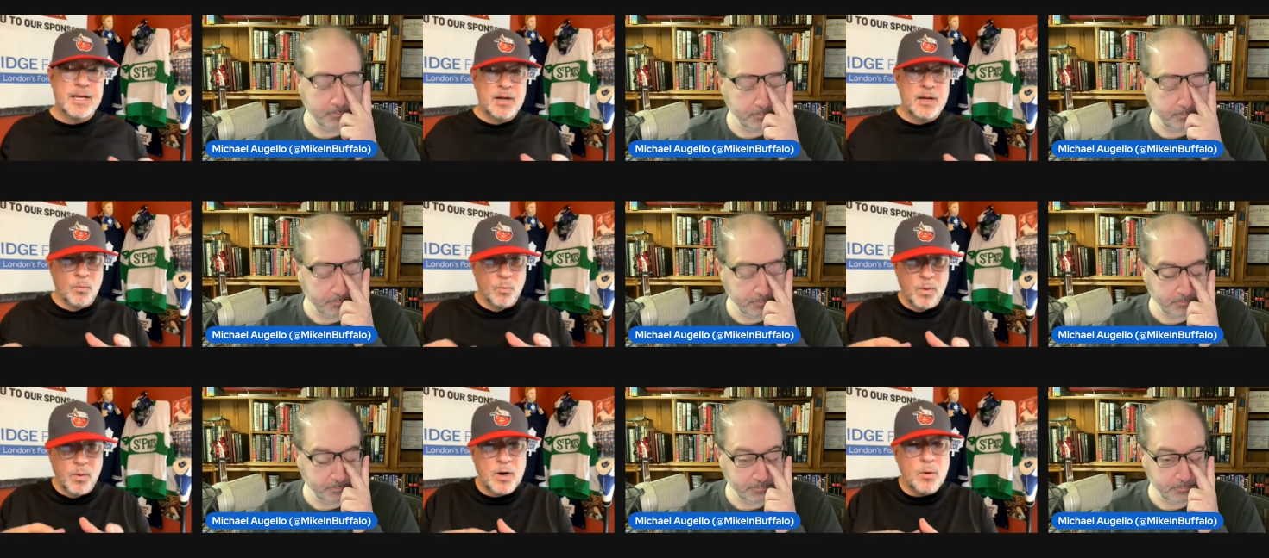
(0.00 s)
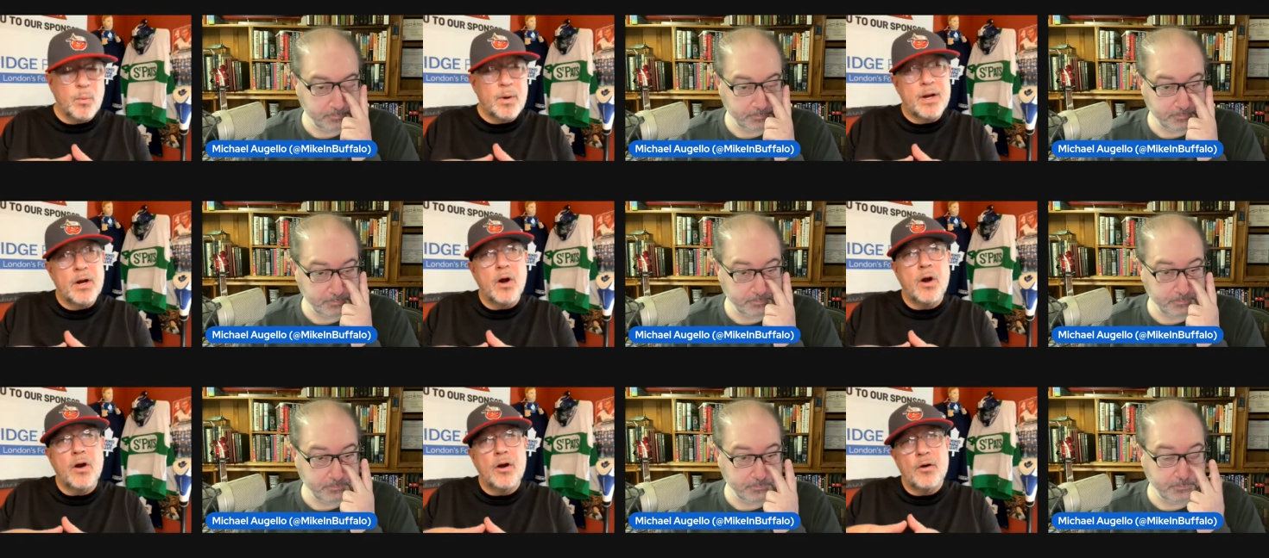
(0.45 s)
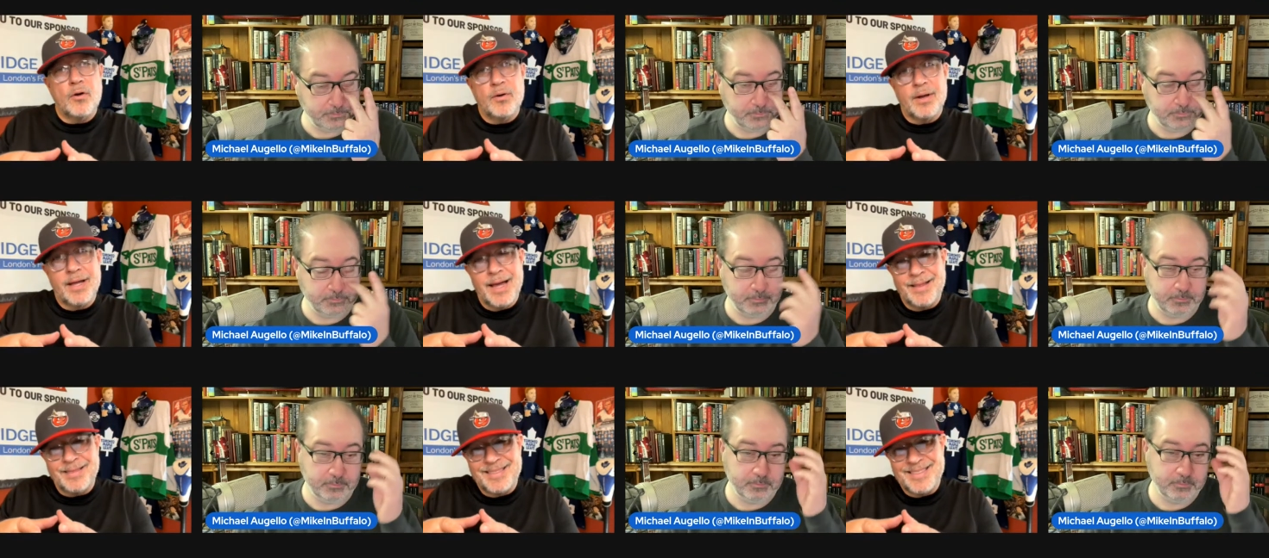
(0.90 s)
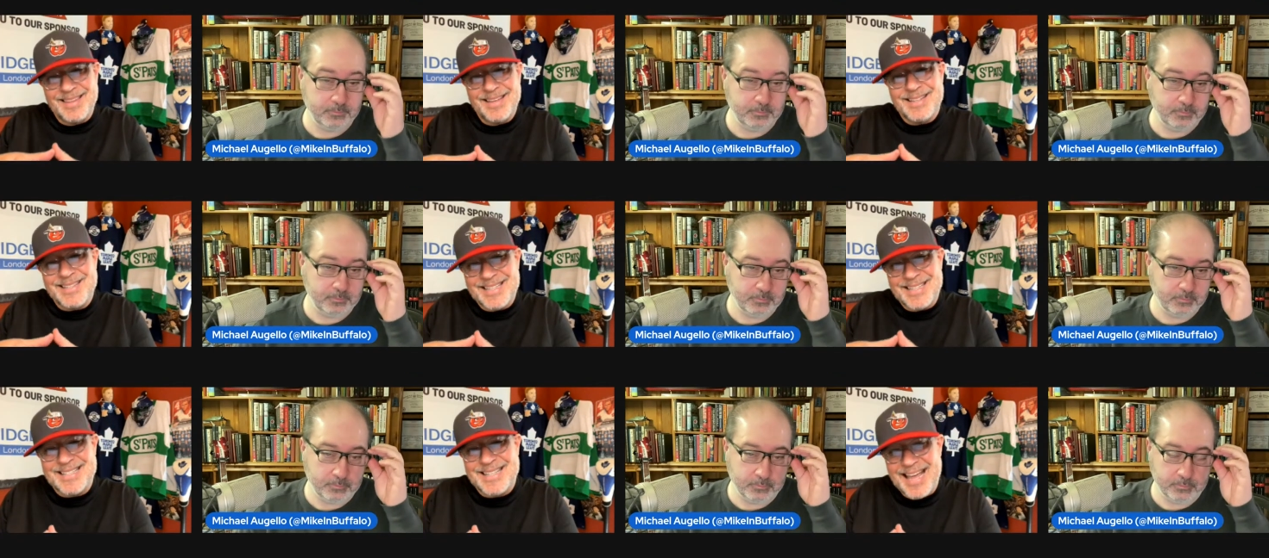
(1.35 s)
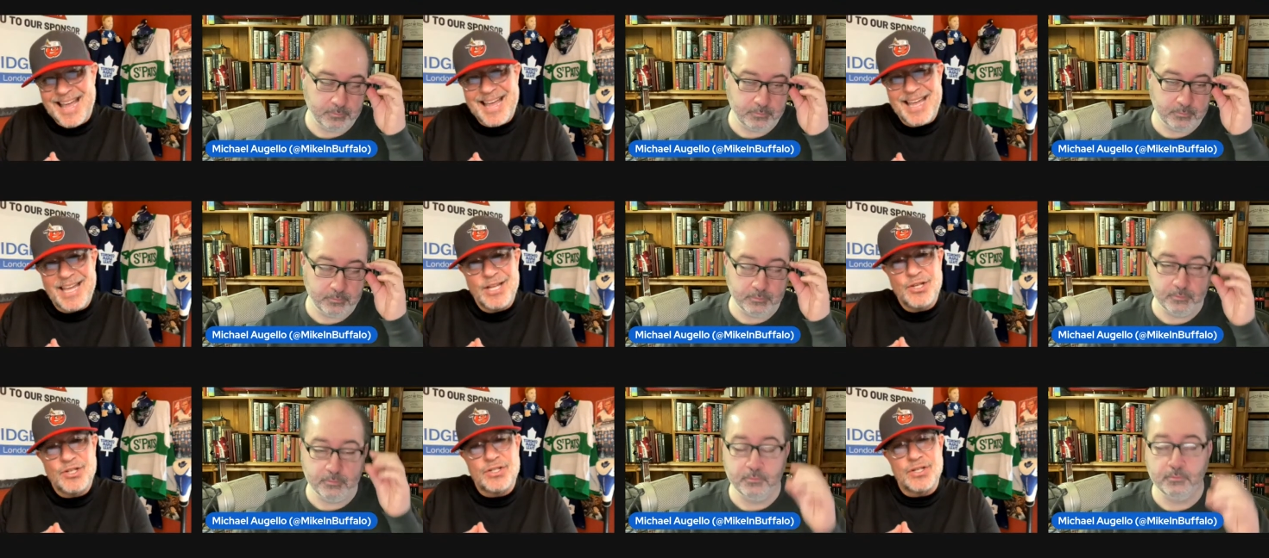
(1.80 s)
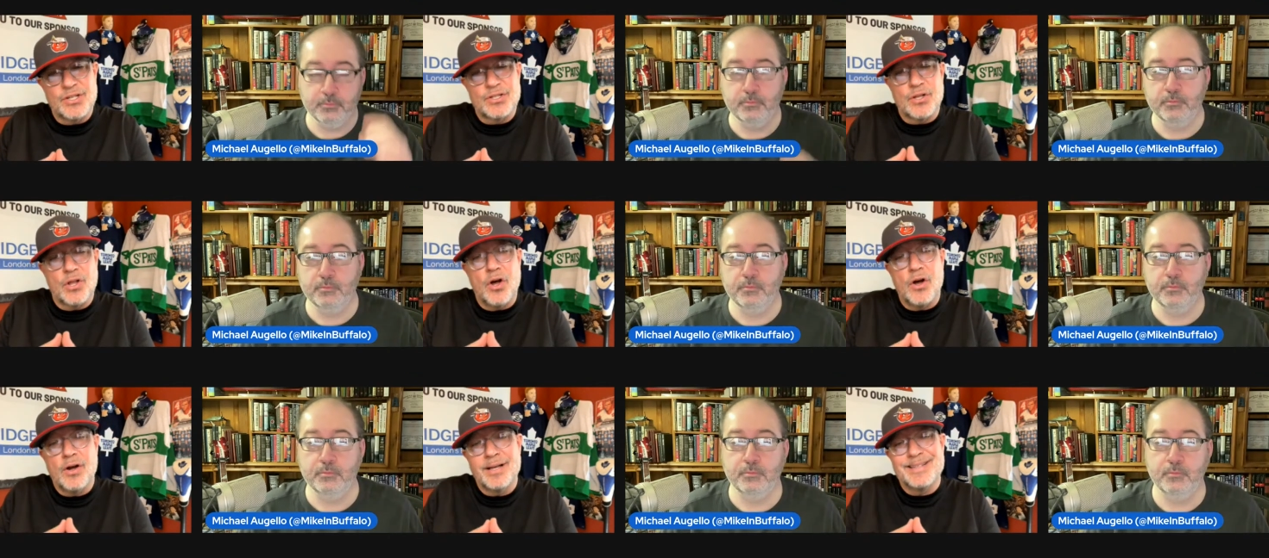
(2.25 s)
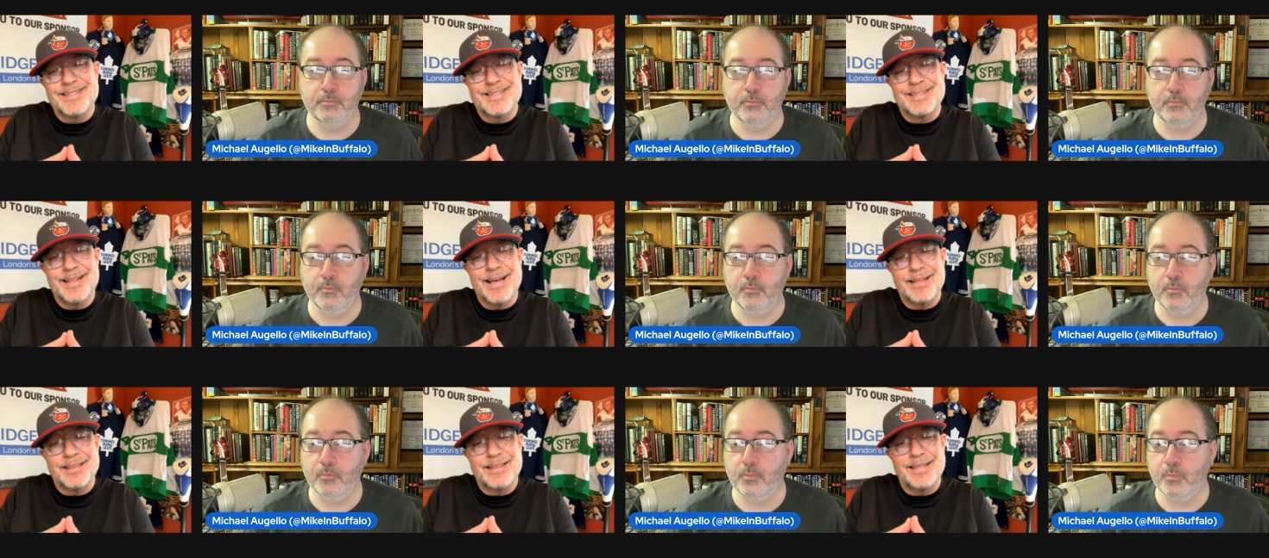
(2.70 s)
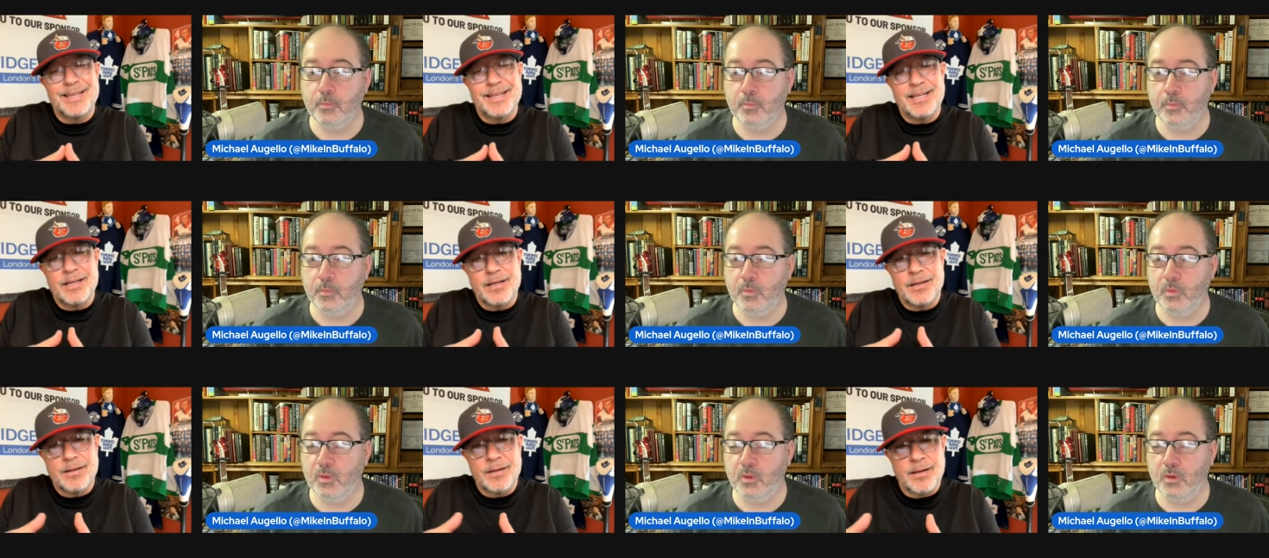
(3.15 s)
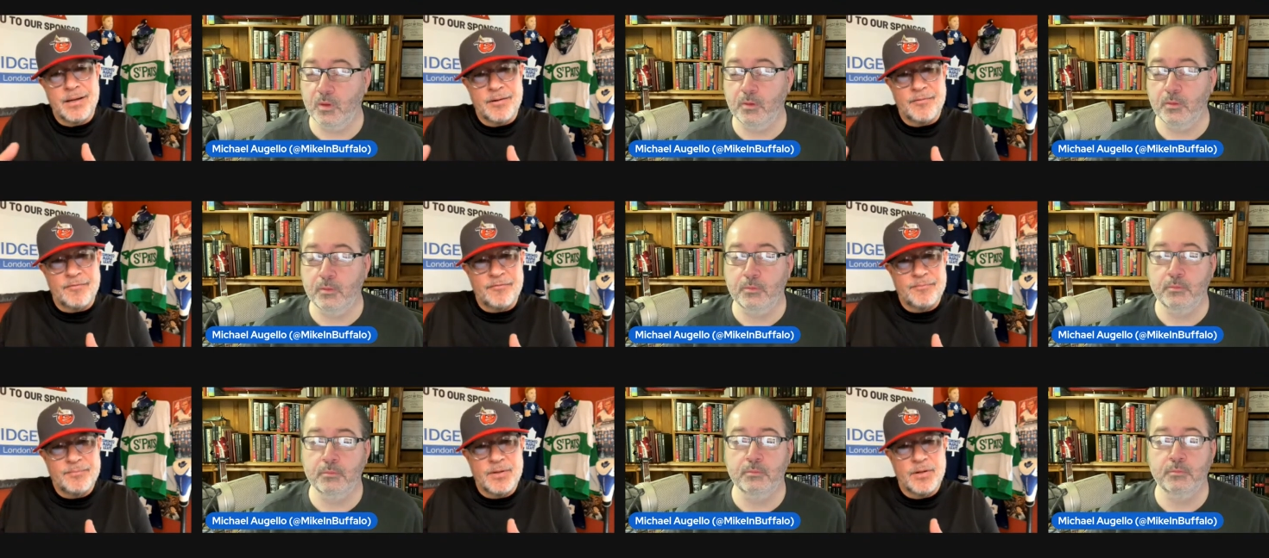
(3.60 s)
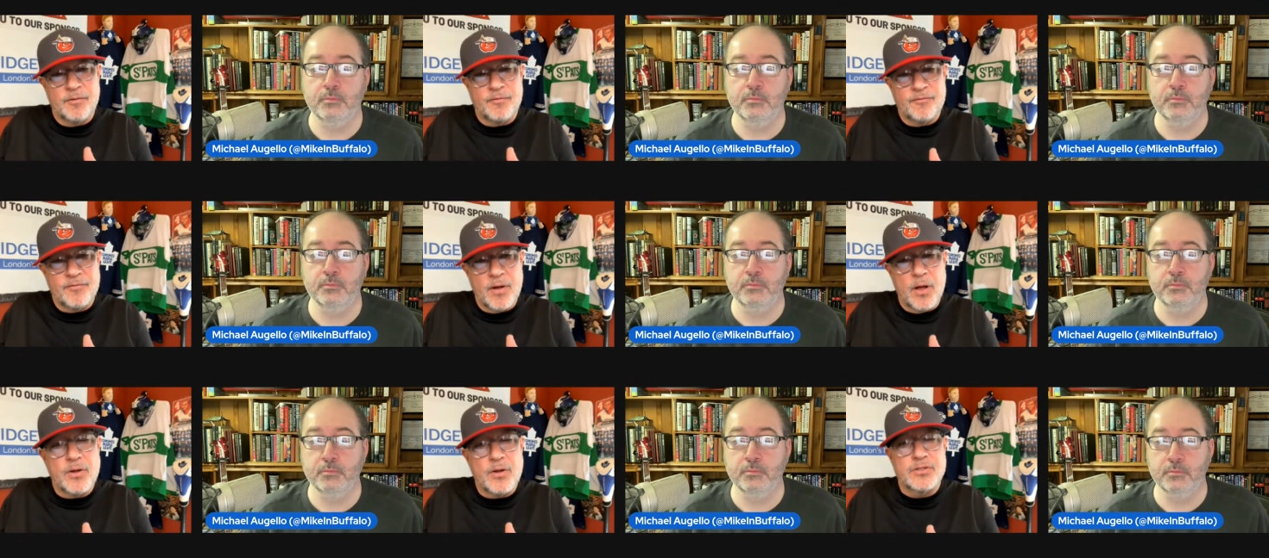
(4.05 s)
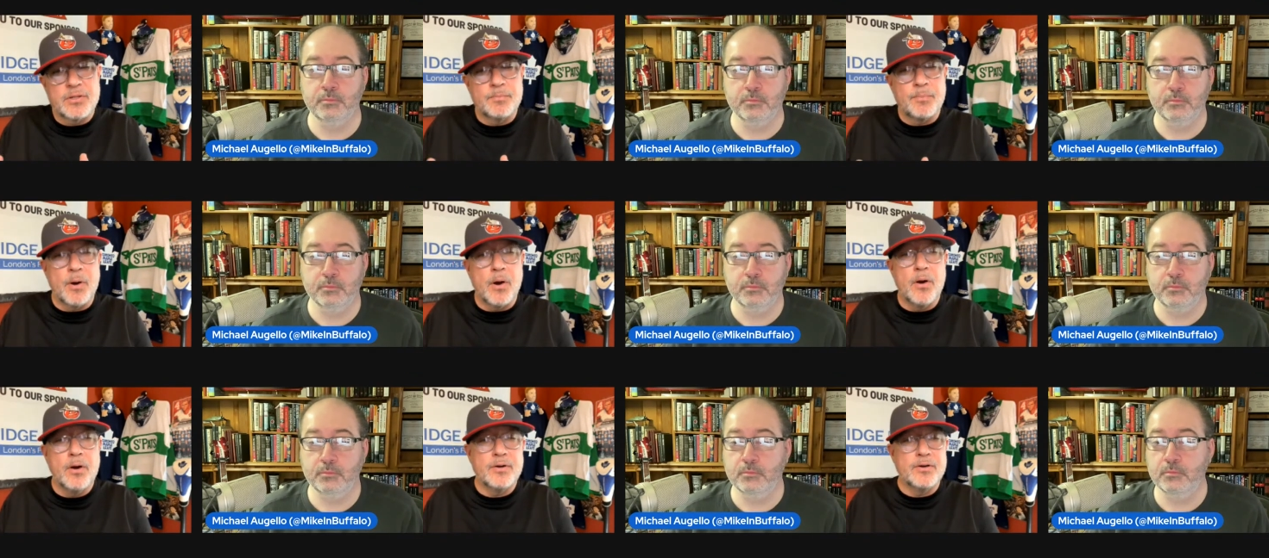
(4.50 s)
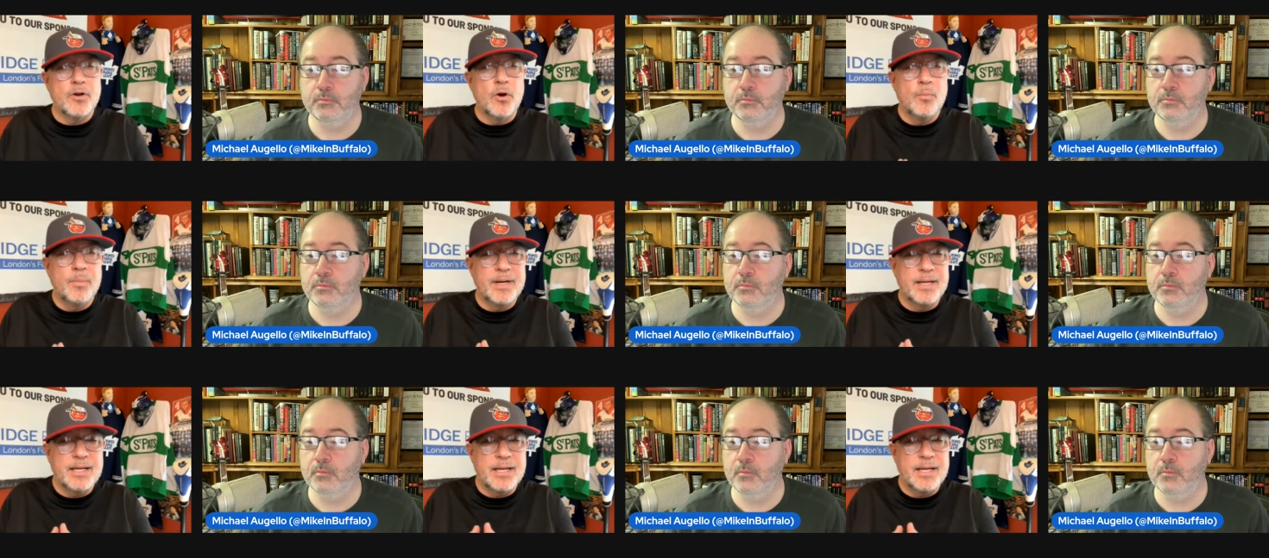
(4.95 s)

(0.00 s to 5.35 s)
Speaker 1: Where we are at this stage, as long as nothing uh, you know falls apart, nobody